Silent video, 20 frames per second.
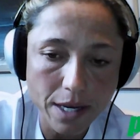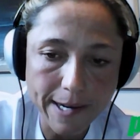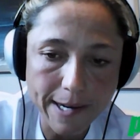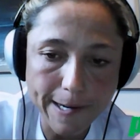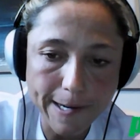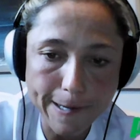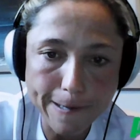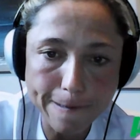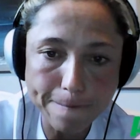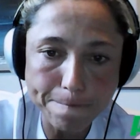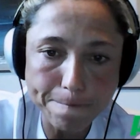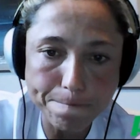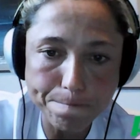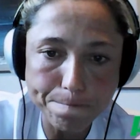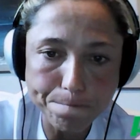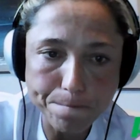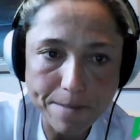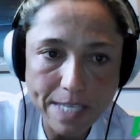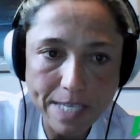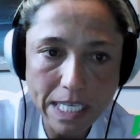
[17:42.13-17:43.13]

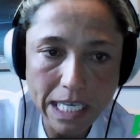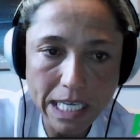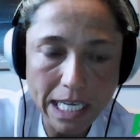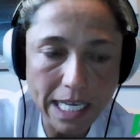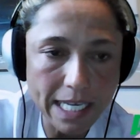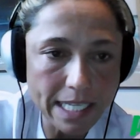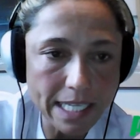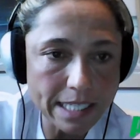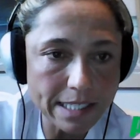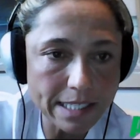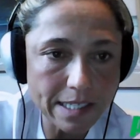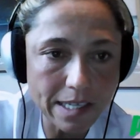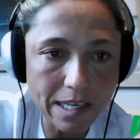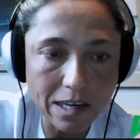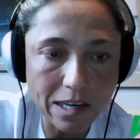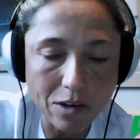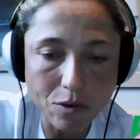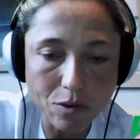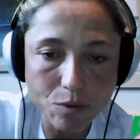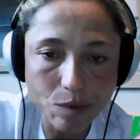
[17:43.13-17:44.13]
Um, and
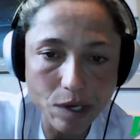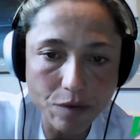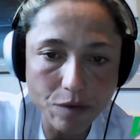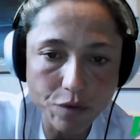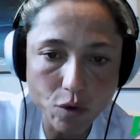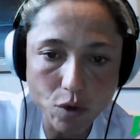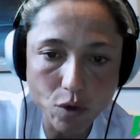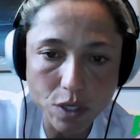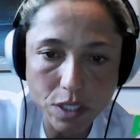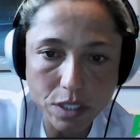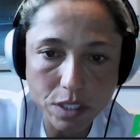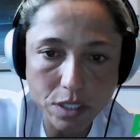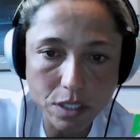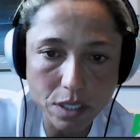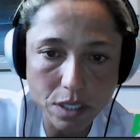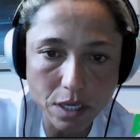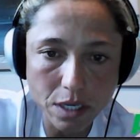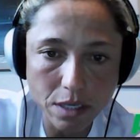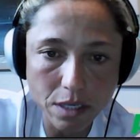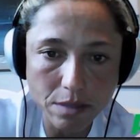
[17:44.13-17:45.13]
of
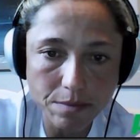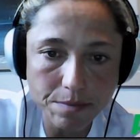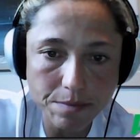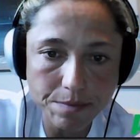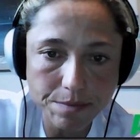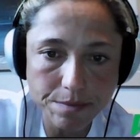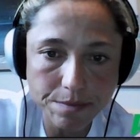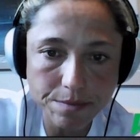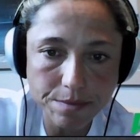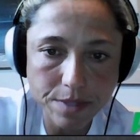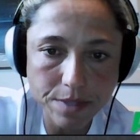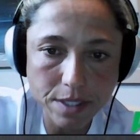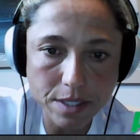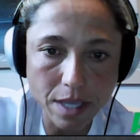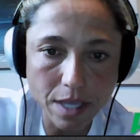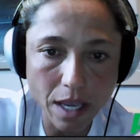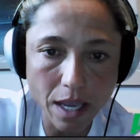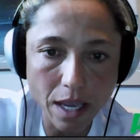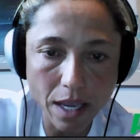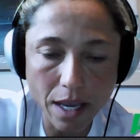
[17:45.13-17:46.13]
course,
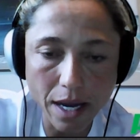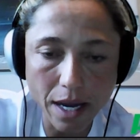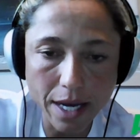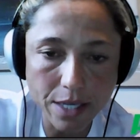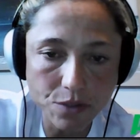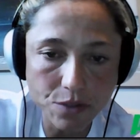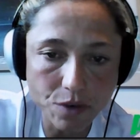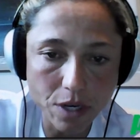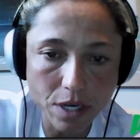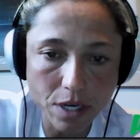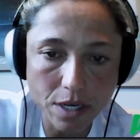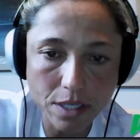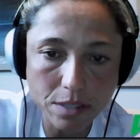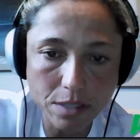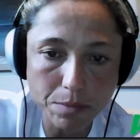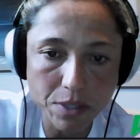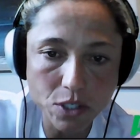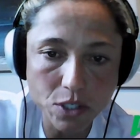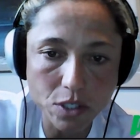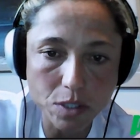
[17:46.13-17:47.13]
staying hydrated
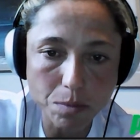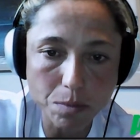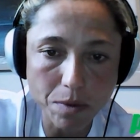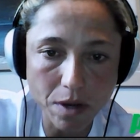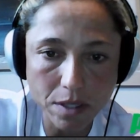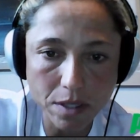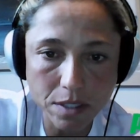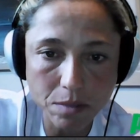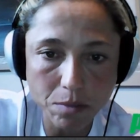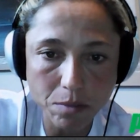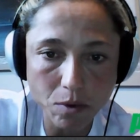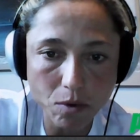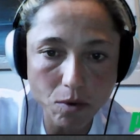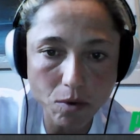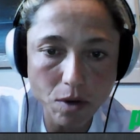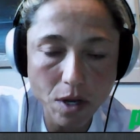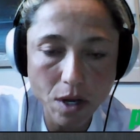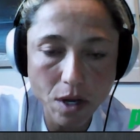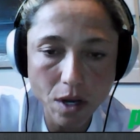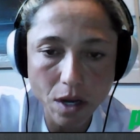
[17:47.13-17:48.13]
as much as
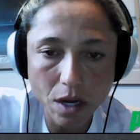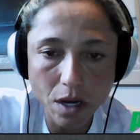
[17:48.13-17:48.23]
possible.